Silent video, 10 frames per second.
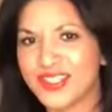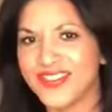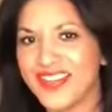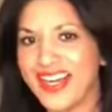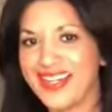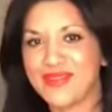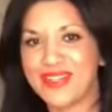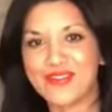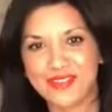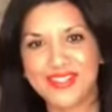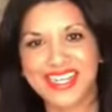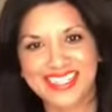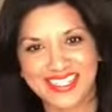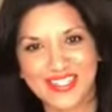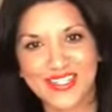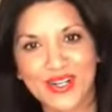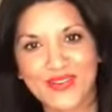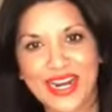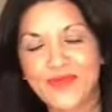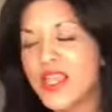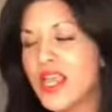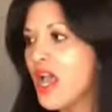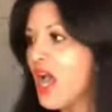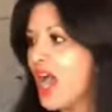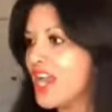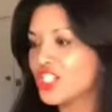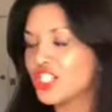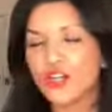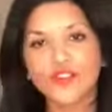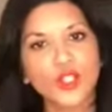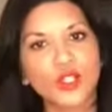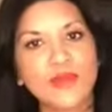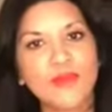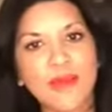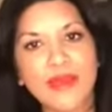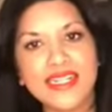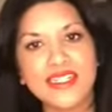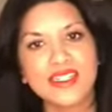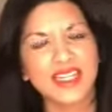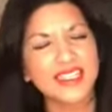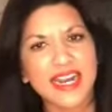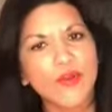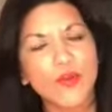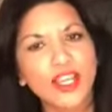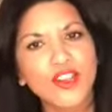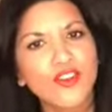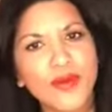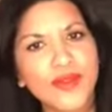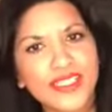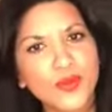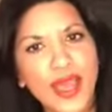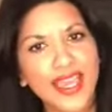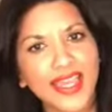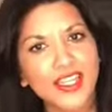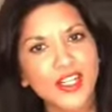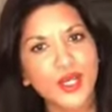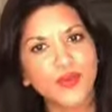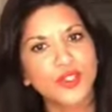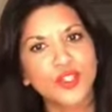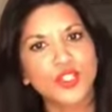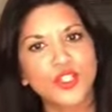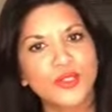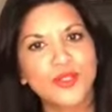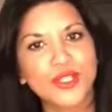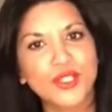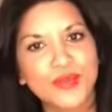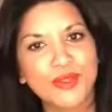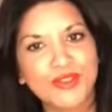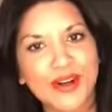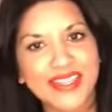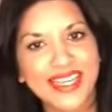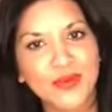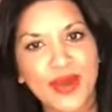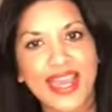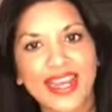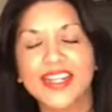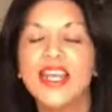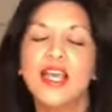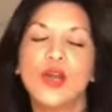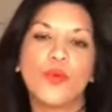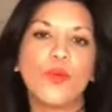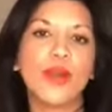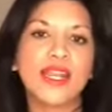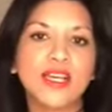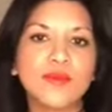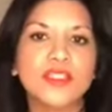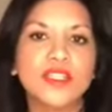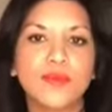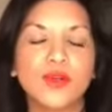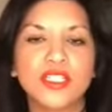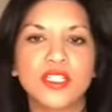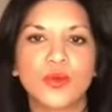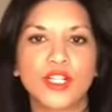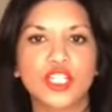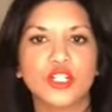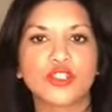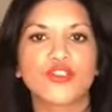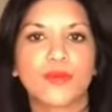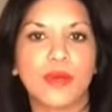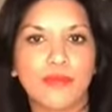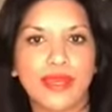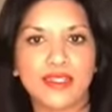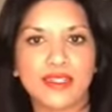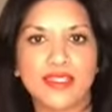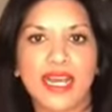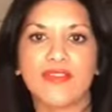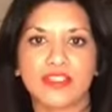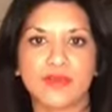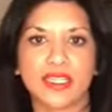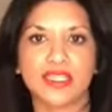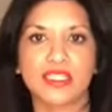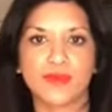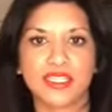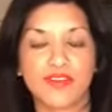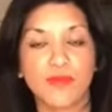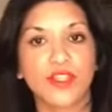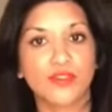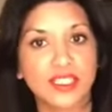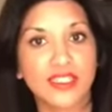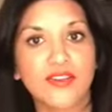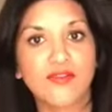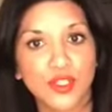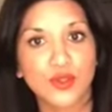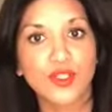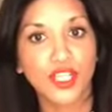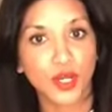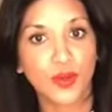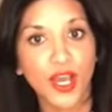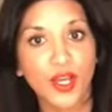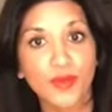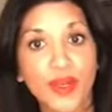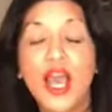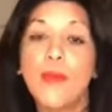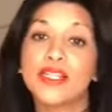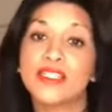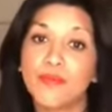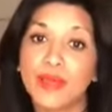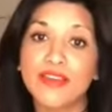than that, but a few days I can tolerate. And she'd often look in my bins and say, Sarah, why are you throwing that away? You know, you shouldn't be throwing that away. But when it comes to the point at which she looks through my bins, I have to be thinking to myself, Mother, it's time for you to go home. But to be